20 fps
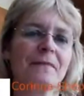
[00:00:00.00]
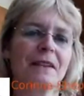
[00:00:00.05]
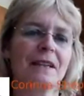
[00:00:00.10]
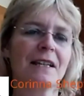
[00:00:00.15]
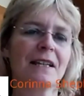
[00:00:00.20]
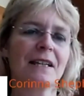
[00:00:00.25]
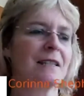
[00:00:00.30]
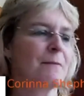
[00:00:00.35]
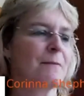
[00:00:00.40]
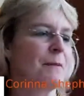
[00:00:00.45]

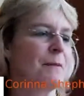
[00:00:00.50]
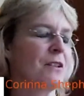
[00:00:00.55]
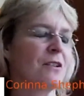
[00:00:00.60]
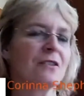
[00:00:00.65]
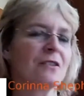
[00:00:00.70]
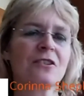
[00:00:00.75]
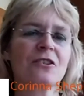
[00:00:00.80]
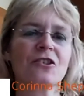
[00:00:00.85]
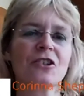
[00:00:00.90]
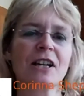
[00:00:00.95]
Yes, it's been good
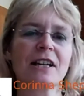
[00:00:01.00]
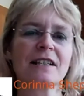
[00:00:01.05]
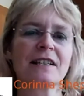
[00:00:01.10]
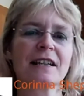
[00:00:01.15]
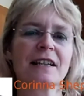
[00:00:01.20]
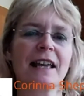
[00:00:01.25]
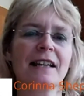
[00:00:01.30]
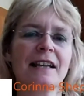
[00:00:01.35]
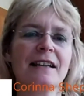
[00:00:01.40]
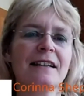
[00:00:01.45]
to chat
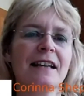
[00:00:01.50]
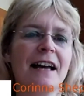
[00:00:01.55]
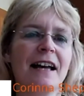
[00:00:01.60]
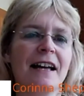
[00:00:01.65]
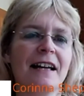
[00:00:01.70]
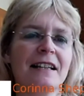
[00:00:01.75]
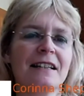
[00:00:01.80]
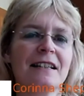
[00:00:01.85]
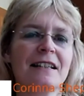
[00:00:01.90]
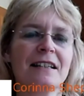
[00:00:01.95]
again
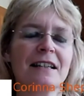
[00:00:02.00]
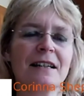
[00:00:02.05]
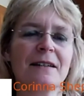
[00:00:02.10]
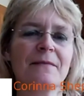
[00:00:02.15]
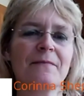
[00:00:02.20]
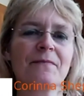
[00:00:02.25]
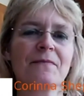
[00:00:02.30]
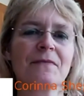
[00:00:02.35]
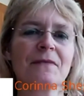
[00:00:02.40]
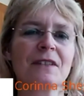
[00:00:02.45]
and
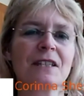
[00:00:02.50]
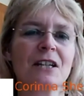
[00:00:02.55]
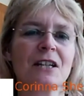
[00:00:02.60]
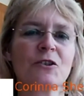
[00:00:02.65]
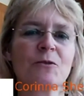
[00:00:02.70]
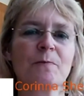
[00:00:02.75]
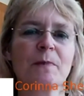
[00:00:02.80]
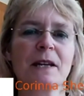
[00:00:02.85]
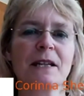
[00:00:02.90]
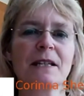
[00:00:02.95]

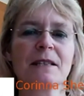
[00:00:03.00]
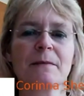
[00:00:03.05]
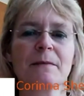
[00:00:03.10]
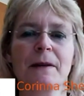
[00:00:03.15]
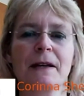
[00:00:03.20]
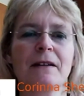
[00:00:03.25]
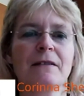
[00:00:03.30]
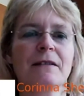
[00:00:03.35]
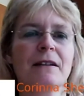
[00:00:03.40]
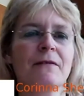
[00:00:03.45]
touch base
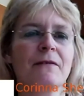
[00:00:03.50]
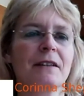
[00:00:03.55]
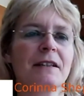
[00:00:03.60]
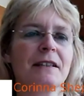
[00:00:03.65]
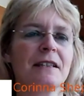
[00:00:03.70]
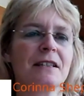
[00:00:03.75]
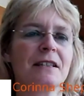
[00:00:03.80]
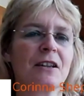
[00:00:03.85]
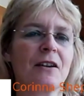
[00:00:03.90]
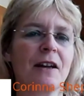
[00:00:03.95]
about everything
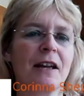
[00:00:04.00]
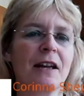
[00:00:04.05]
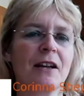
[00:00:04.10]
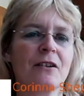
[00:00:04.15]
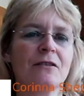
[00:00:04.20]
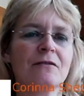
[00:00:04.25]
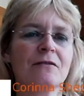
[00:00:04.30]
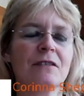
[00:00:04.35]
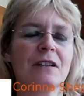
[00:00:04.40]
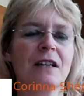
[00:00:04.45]
that's going
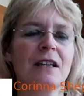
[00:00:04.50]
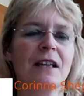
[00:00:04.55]
on.